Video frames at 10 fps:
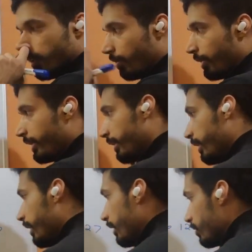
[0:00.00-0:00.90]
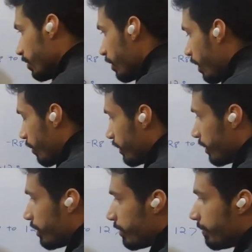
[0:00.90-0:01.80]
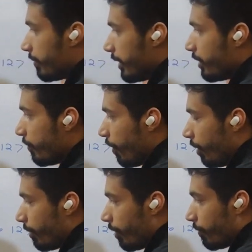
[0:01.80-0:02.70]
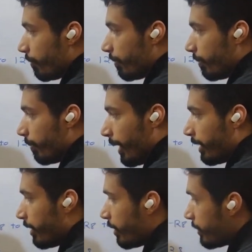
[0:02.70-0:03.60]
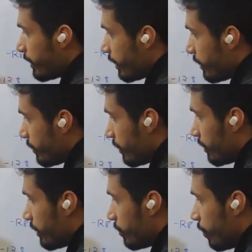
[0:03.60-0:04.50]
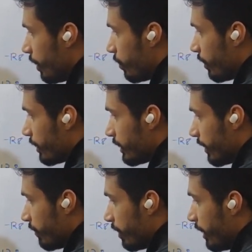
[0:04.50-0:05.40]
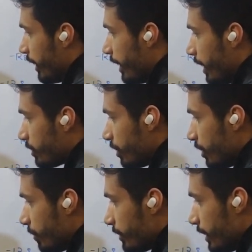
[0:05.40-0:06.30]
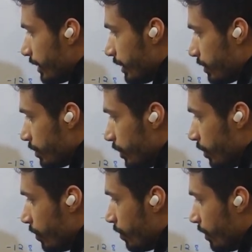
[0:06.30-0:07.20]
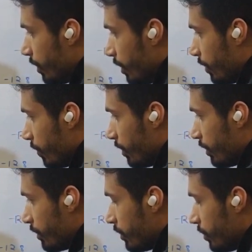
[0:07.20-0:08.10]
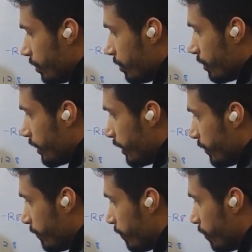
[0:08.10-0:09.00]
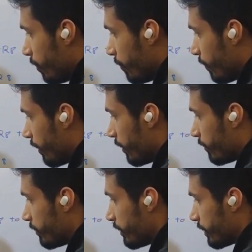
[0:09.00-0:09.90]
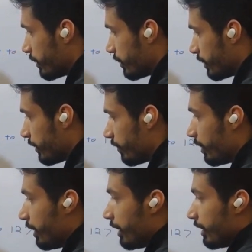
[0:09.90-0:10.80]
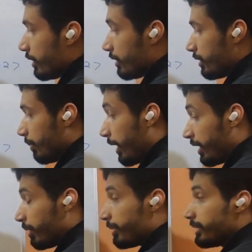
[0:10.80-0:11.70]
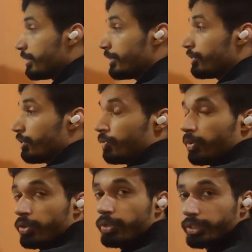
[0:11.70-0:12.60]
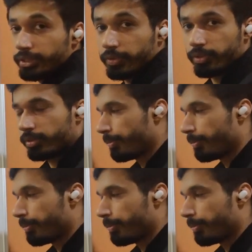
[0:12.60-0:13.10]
Alright, so now in the form of binary representation, this 127 actually represented as 0, 1, 2, 3, 4, 5, 6, 7. This is the binary representation of 127.